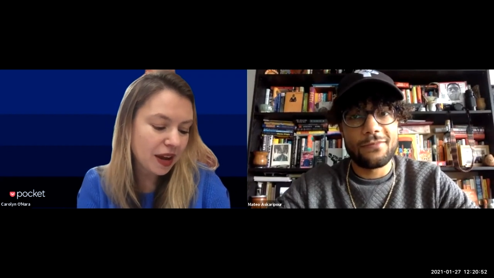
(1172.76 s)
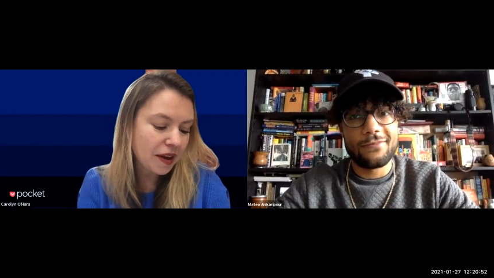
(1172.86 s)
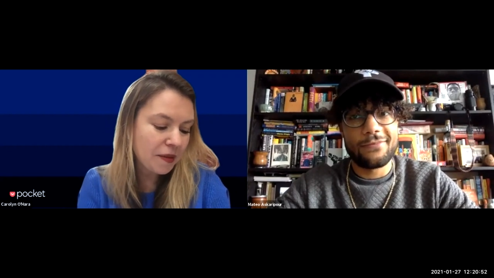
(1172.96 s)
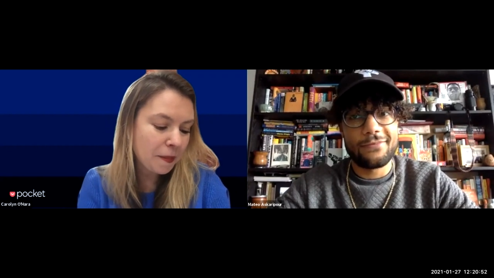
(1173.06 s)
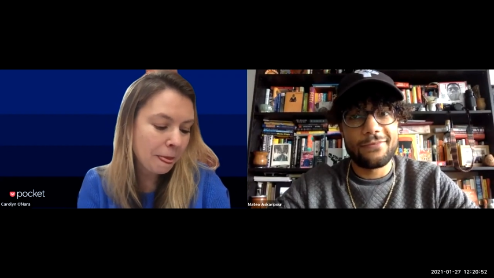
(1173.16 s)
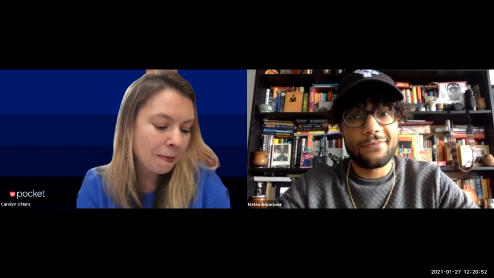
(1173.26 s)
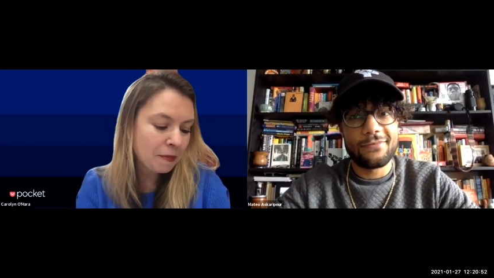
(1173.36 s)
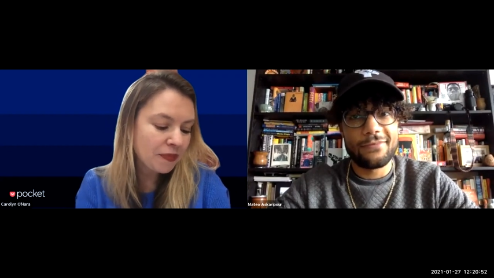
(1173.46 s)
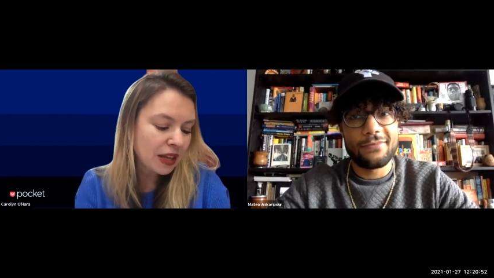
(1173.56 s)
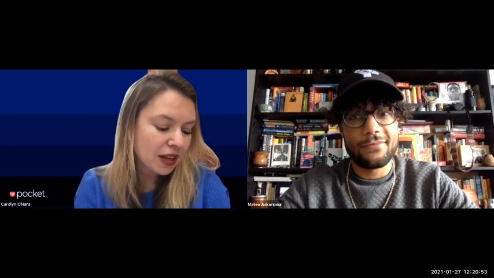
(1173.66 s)
Speaker 1: And
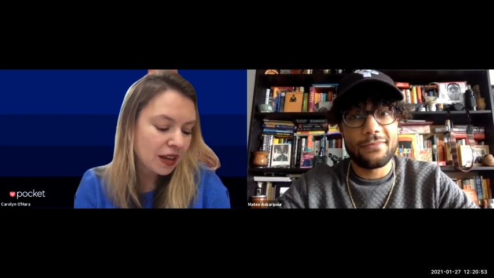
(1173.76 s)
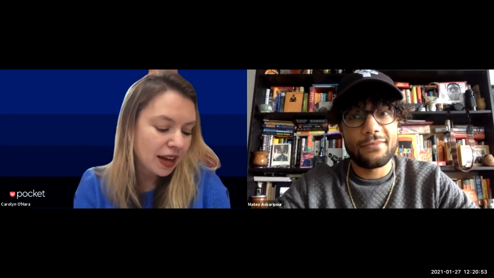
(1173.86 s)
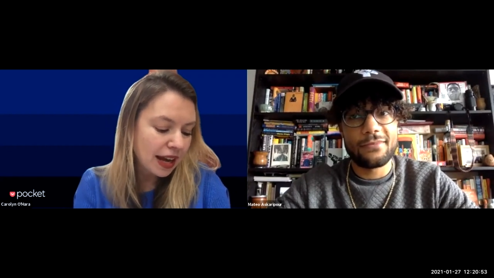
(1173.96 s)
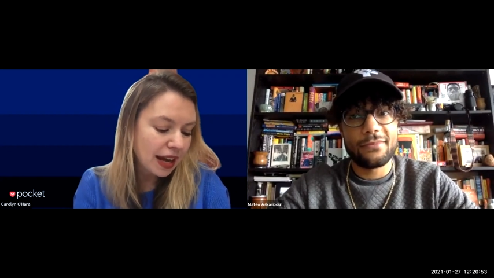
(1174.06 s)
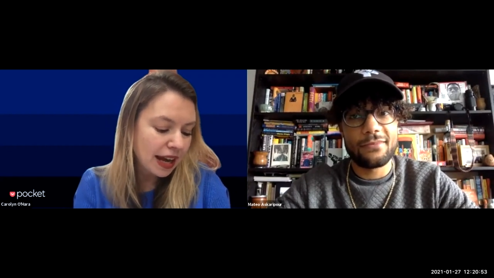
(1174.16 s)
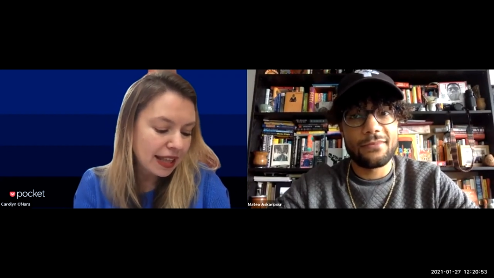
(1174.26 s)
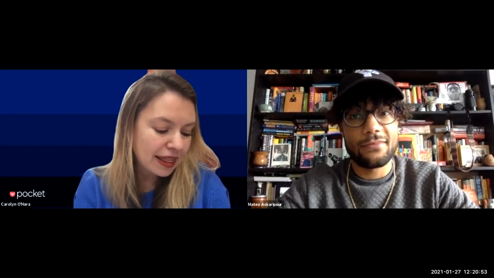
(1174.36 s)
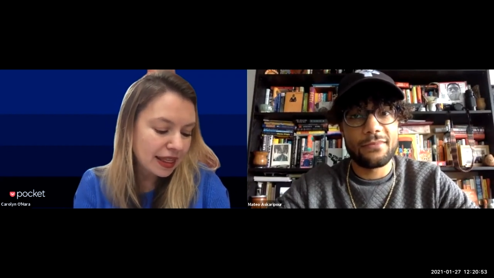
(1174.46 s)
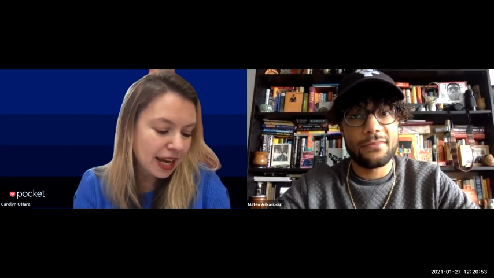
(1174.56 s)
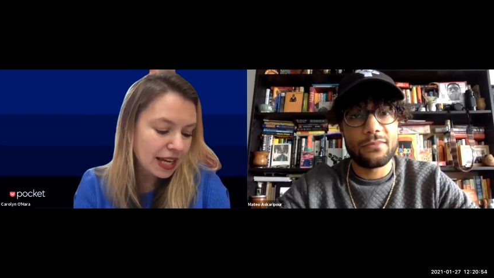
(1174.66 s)

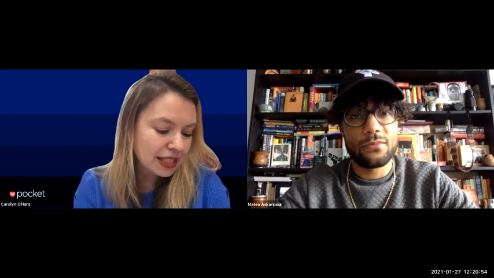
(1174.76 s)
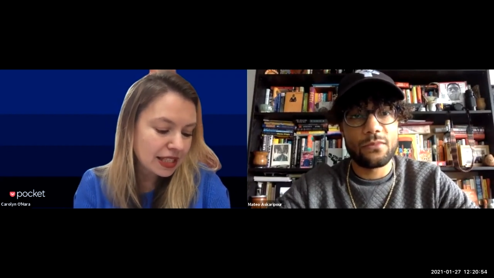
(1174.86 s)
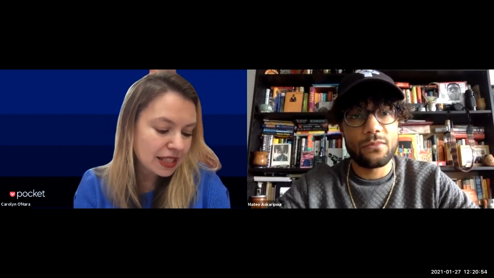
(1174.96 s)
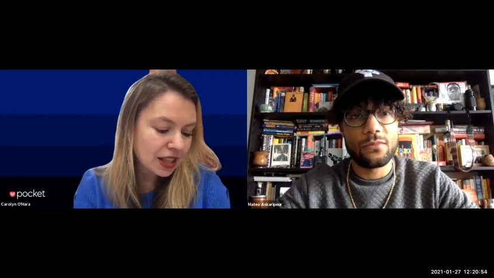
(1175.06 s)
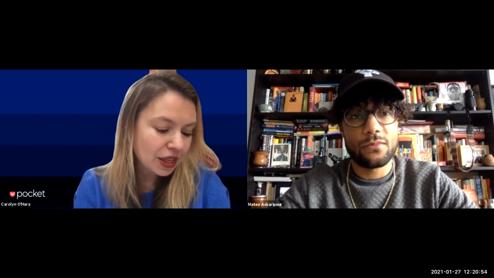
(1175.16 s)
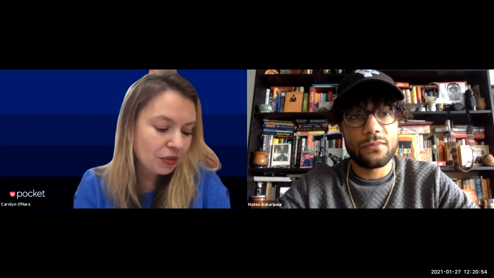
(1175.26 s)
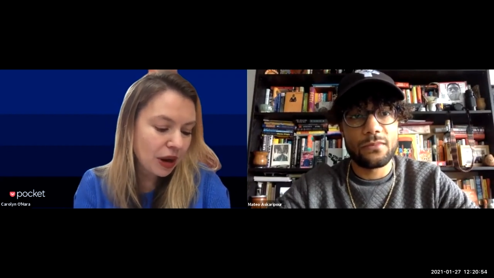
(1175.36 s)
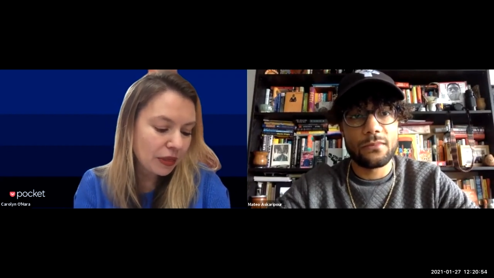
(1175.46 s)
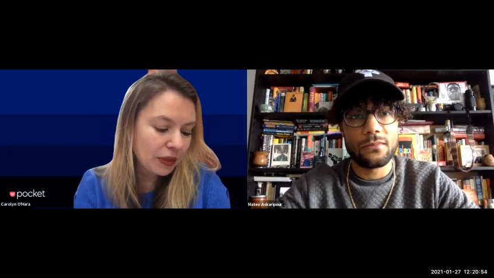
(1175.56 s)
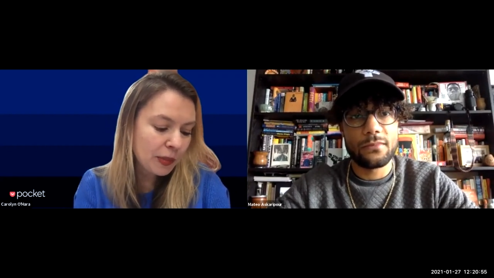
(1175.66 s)
they ask,
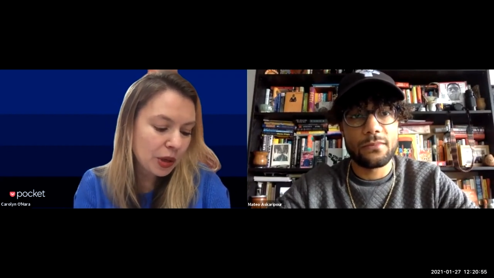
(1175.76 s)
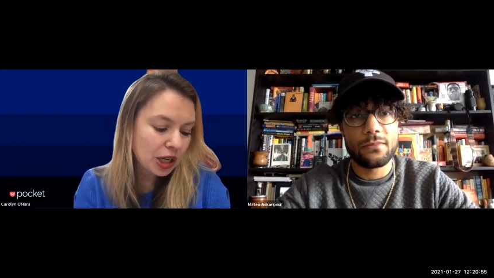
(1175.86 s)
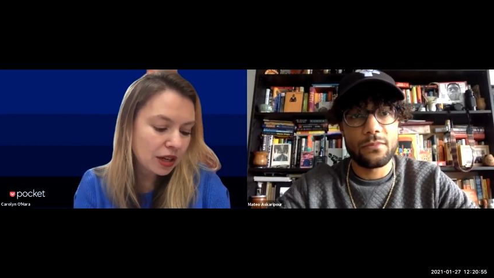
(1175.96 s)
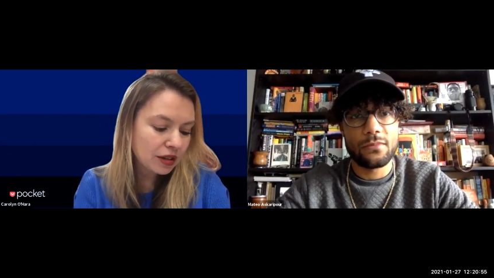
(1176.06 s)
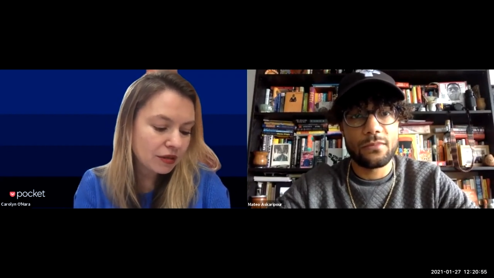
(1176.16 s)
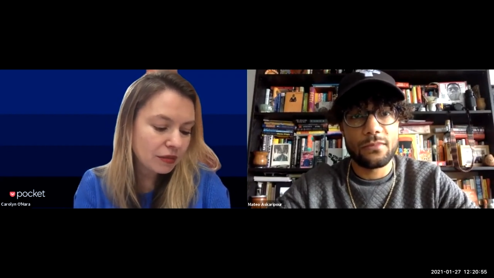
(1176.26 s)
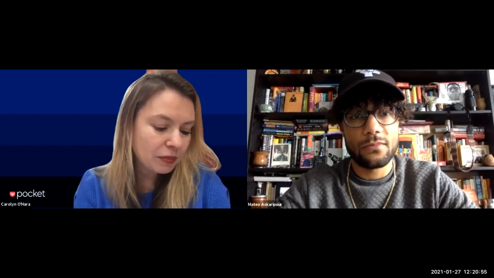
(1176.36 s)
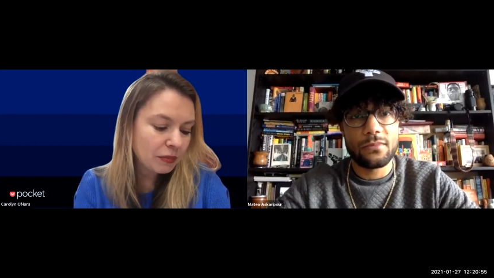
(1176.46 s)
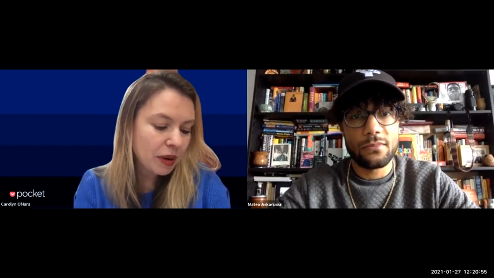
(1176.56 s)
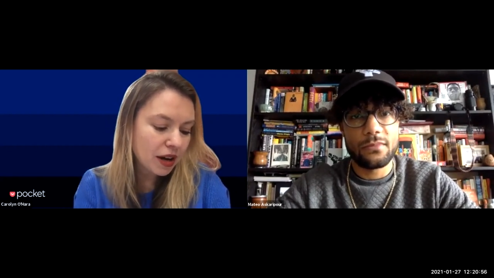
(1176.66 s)
throughout the book,
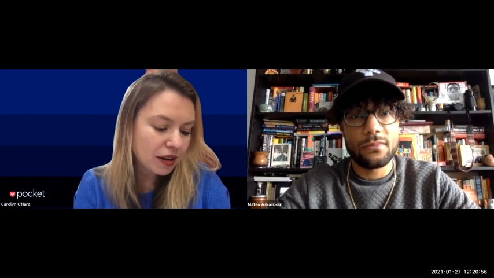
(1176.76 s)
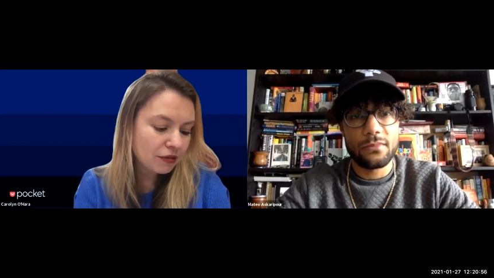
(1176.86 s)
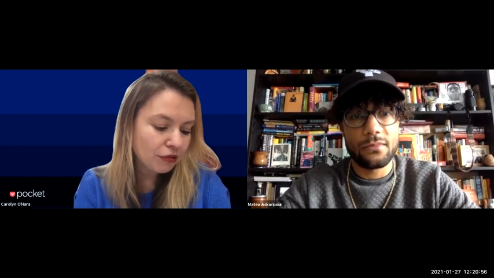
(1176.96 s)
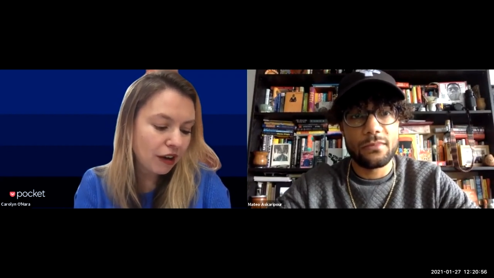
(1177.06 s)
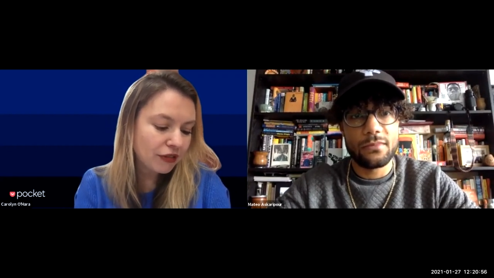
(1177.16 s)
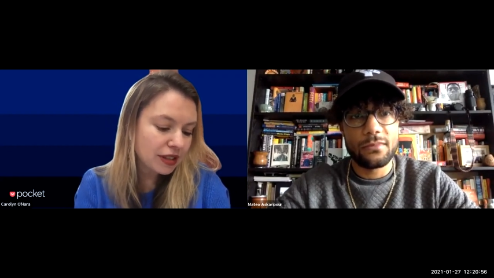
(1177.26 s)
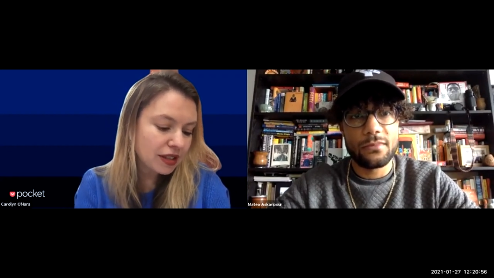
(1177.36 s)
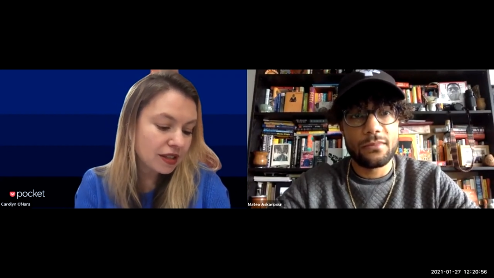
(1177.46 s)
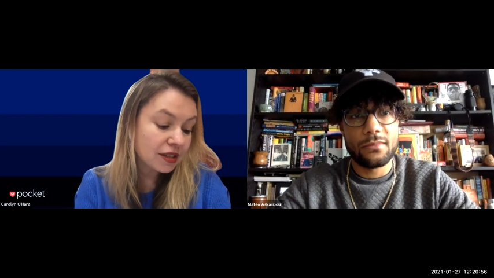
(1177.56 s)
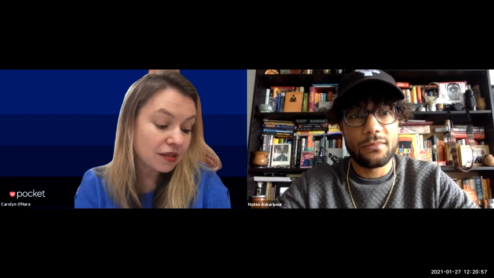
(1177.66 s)
Buck
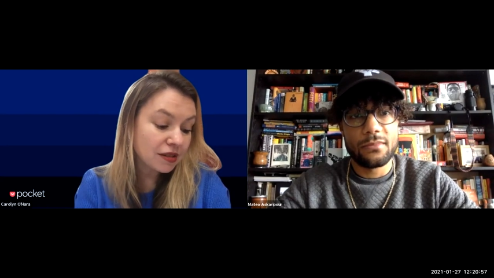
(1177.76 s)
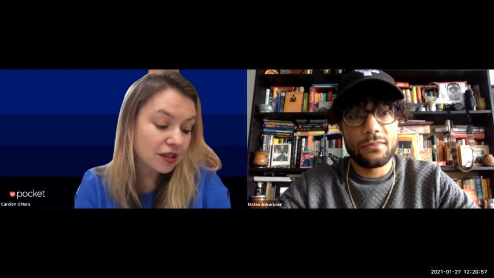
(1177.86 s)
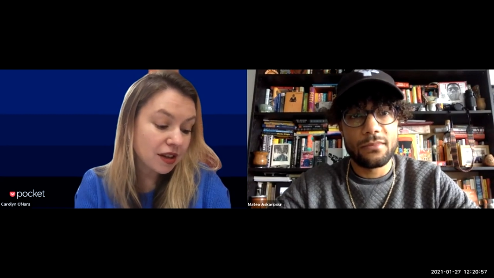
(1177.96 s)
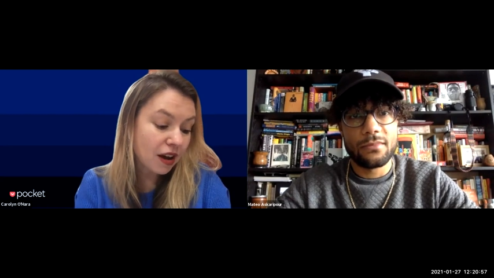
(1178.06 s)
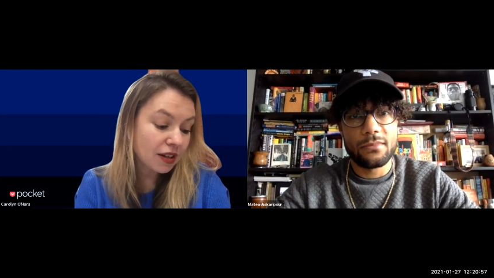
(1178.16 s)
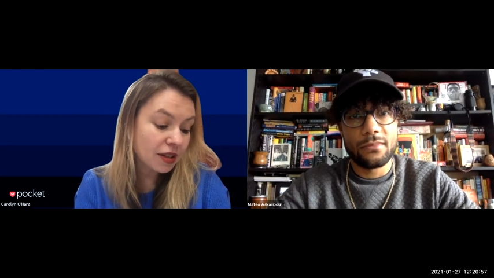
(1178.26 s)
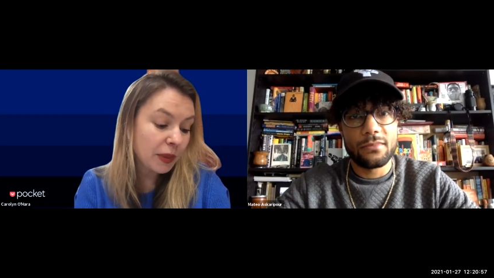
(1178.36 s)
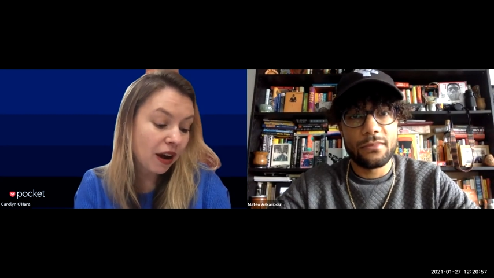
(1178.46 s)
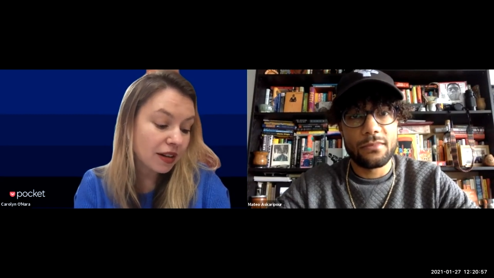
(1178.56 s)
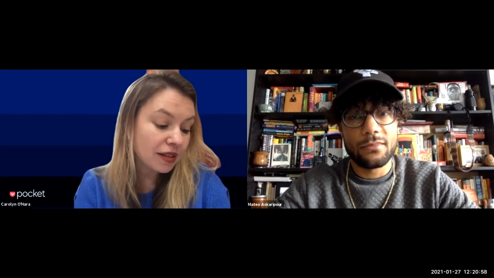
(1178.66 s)
references certain songs
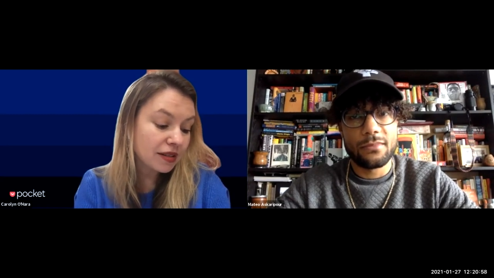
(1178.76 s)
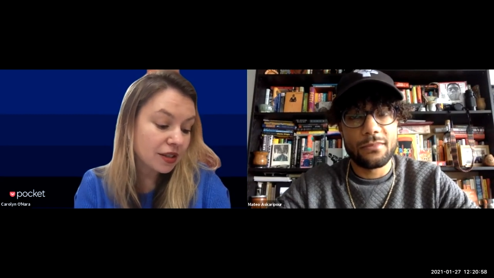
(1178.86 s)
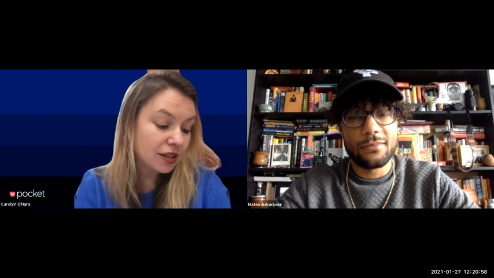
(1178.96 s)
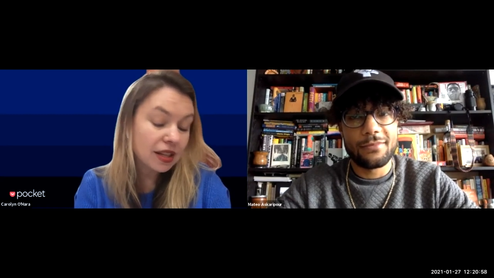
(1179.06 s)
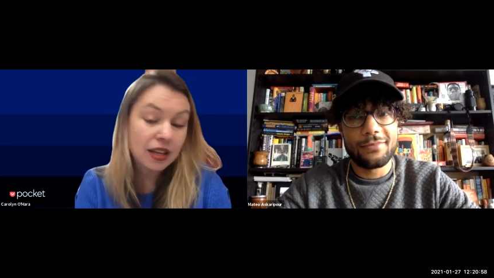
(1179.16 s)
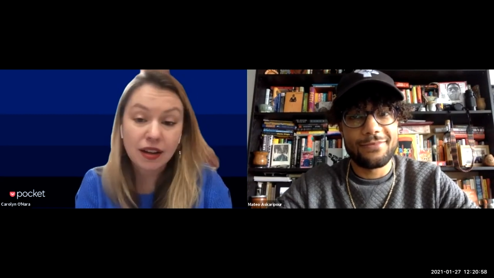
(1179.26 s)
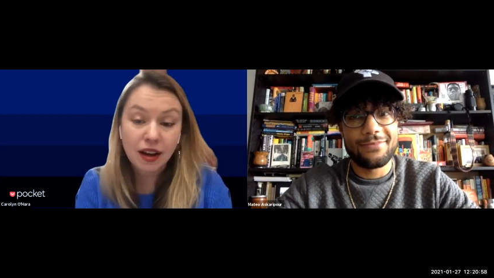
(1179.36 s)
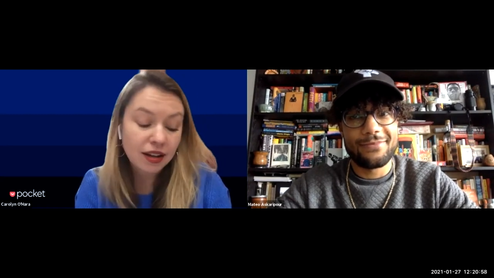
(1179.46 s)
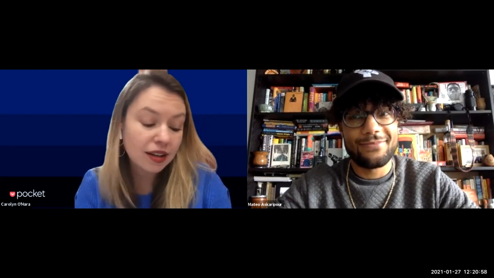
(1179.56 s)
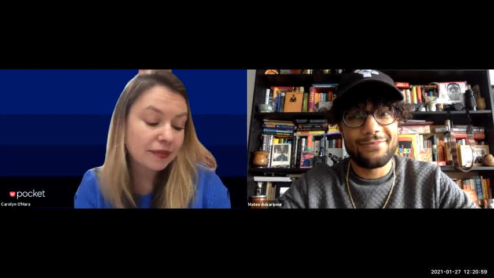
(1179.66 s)
by artists such as Kid
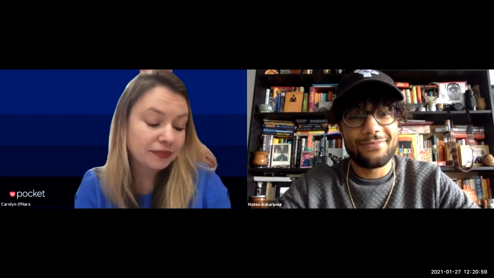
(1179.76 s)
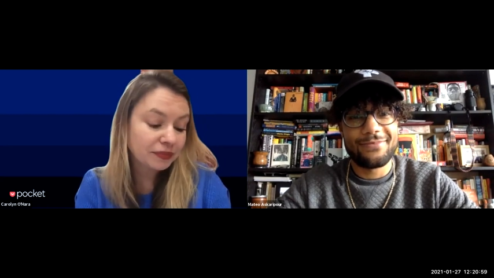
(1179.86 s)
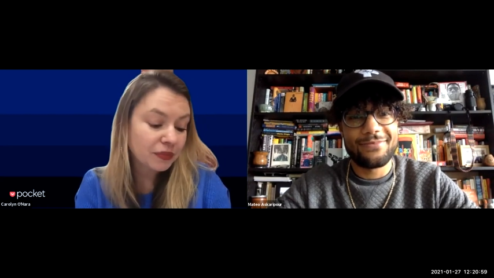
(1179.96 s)
Cudi.